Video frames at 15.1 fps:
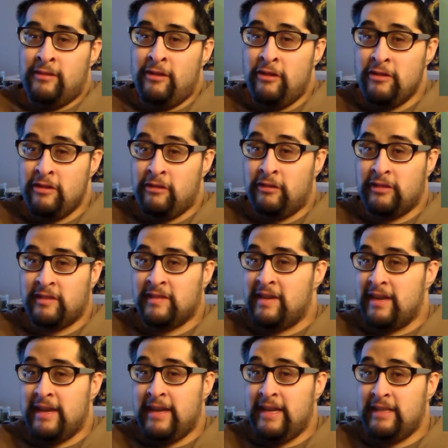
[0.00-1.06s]
Oh no,
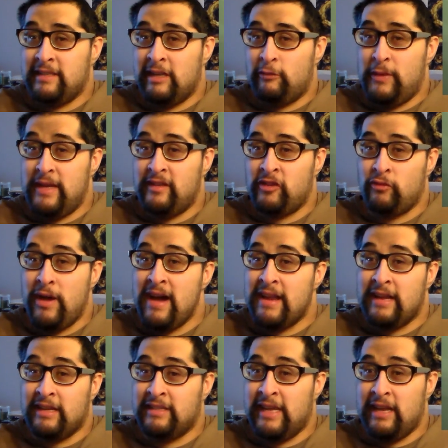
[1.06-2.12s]
son! he's Luis
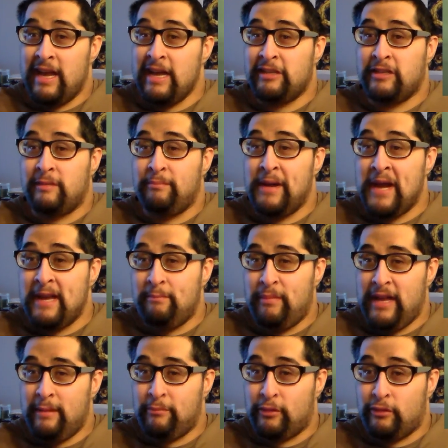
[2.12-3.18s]
Suarez. He likes to bite
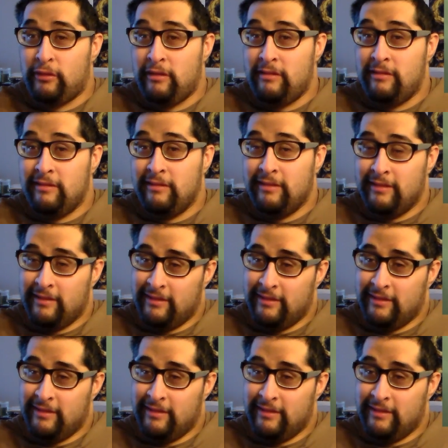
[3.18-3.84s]
people.